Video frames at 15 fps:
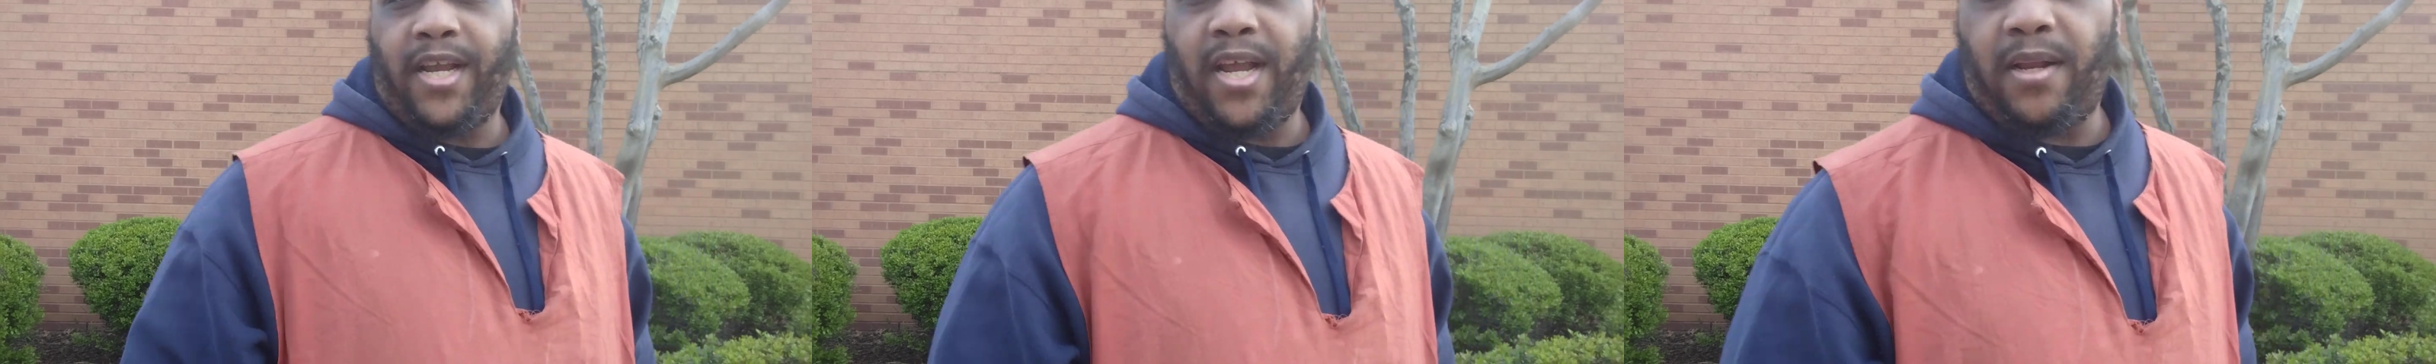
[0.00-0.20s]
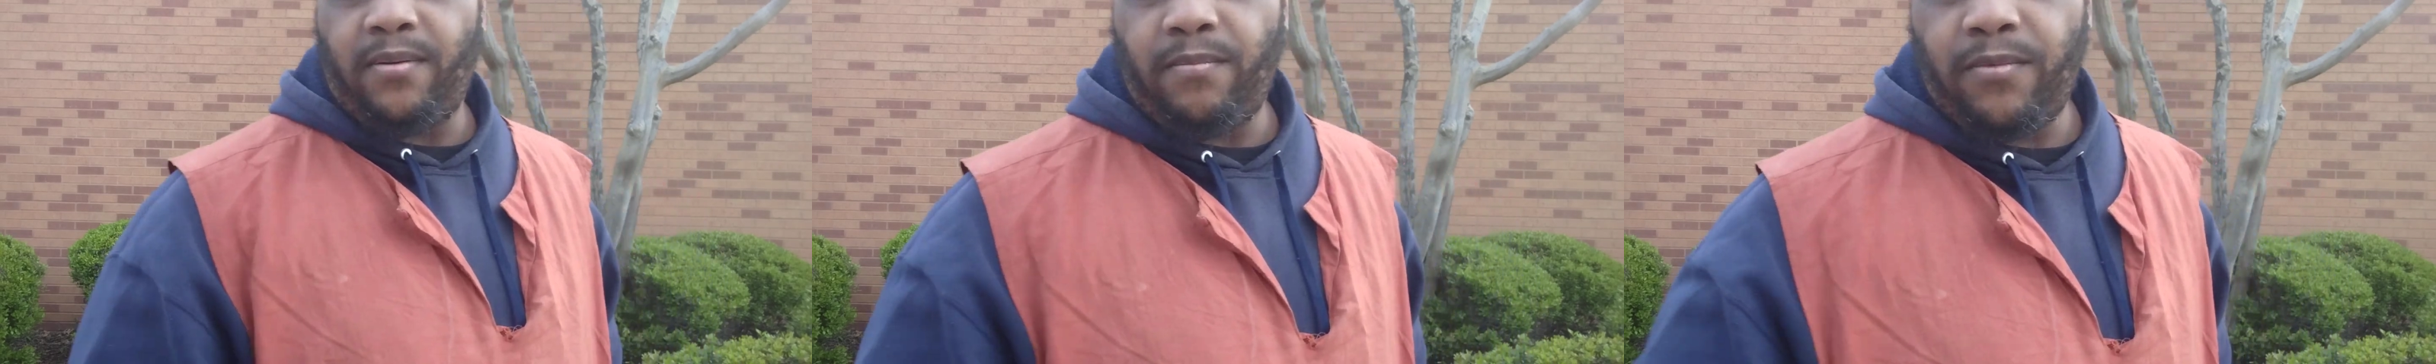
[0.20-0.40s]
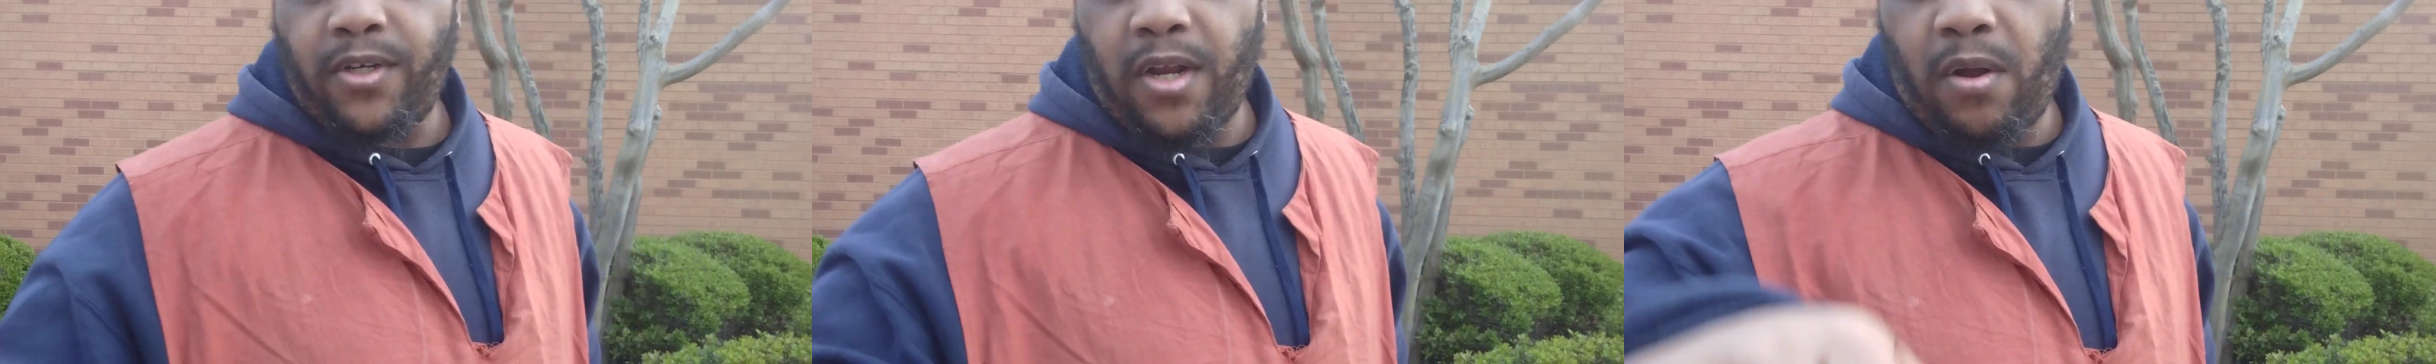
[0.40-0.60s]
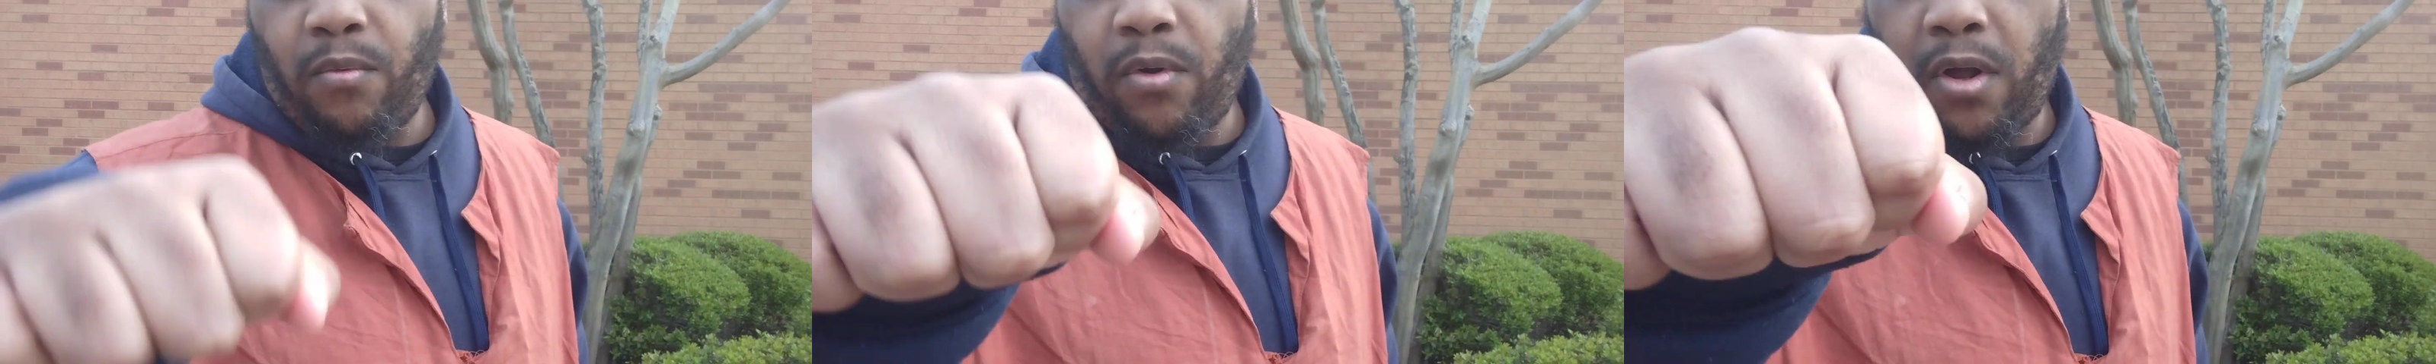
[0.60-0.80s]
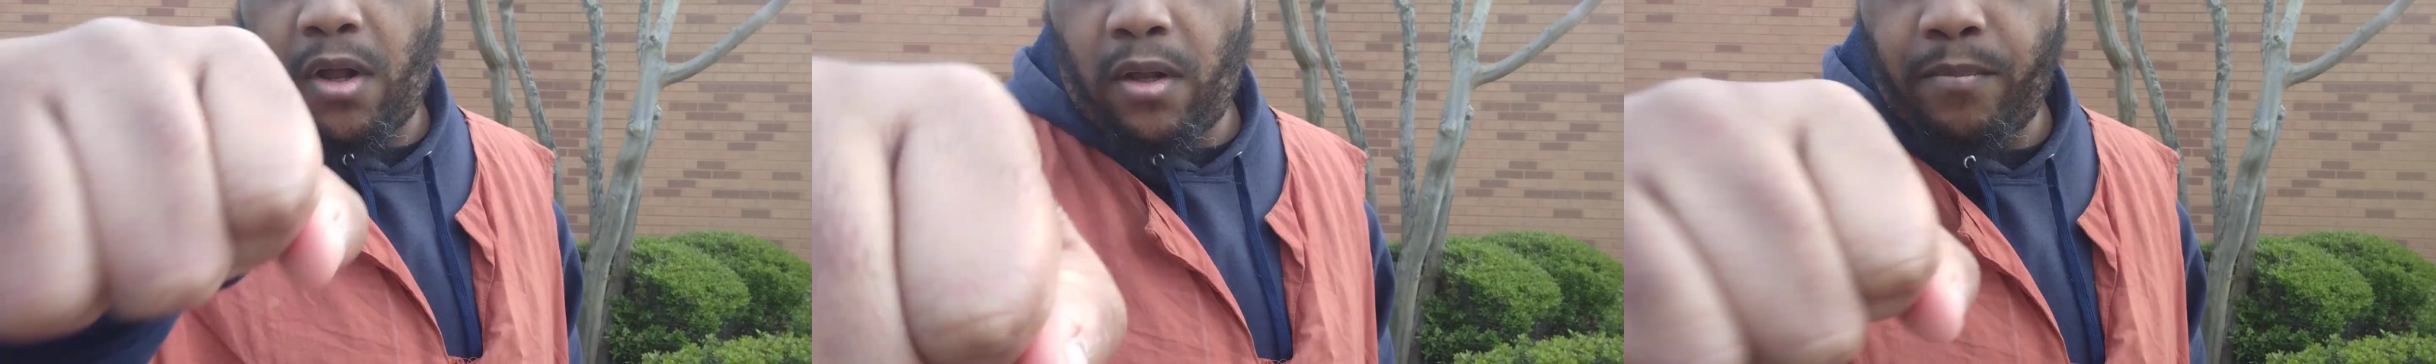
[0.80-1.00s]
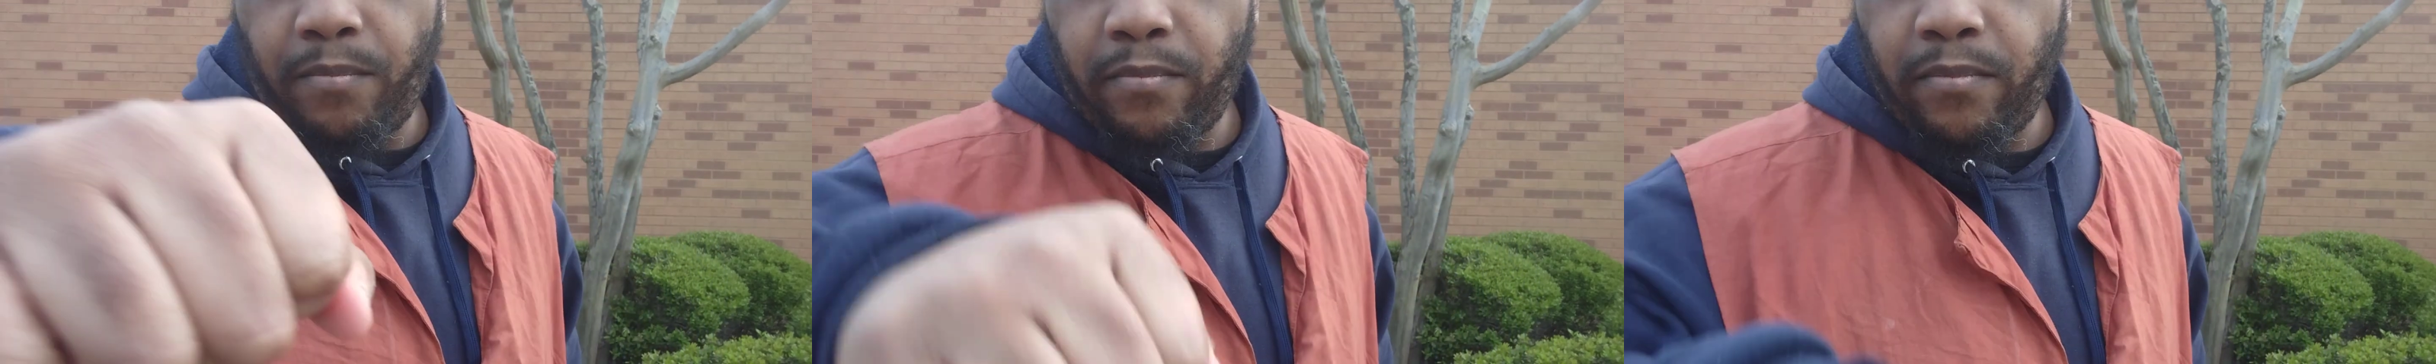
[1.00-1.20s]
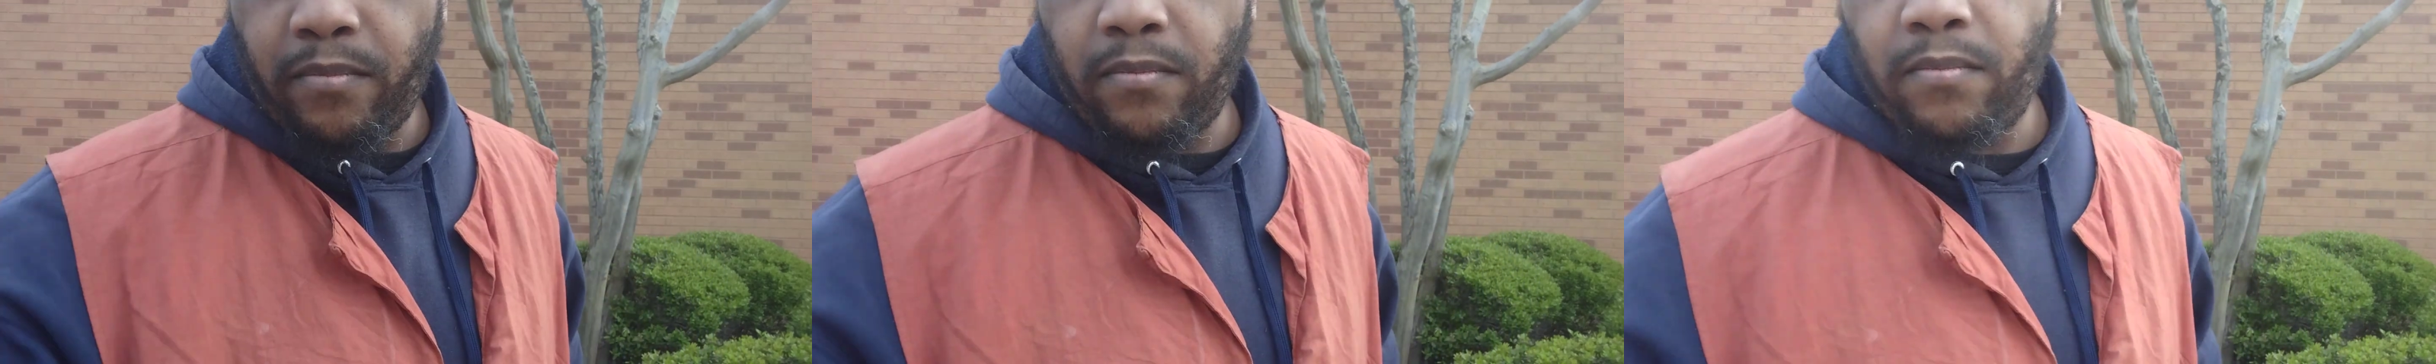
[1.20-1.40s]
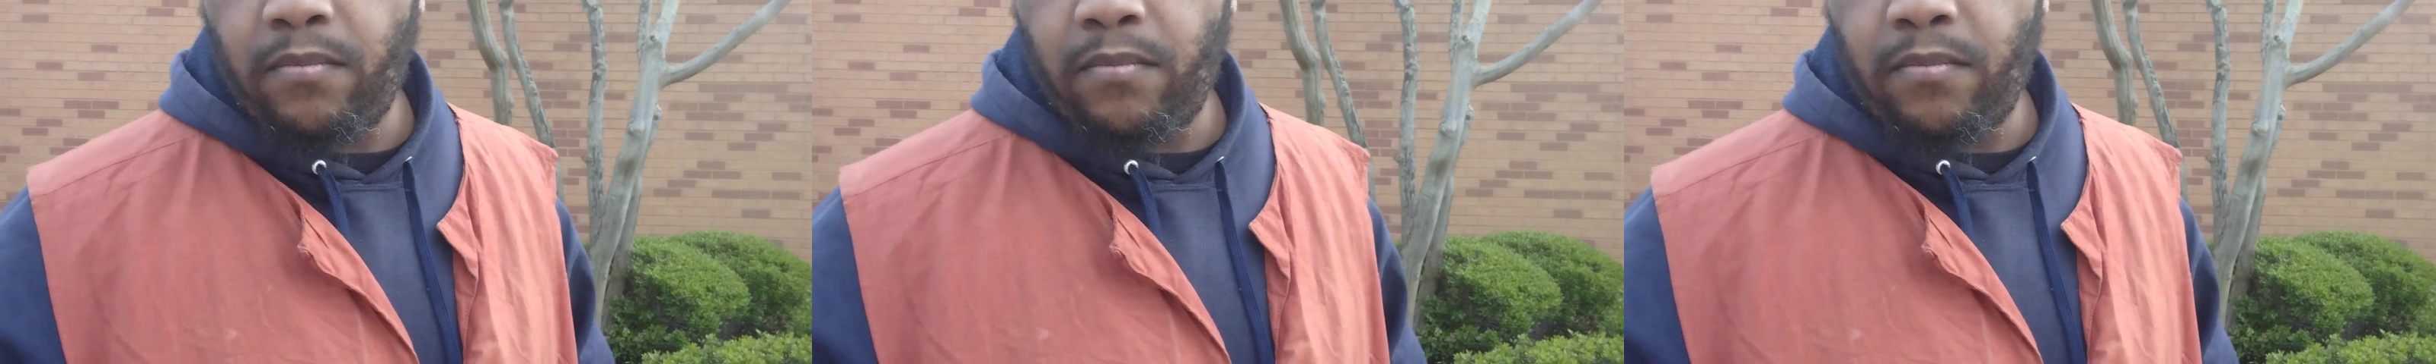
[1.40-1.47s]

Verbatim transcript: time. Shalom.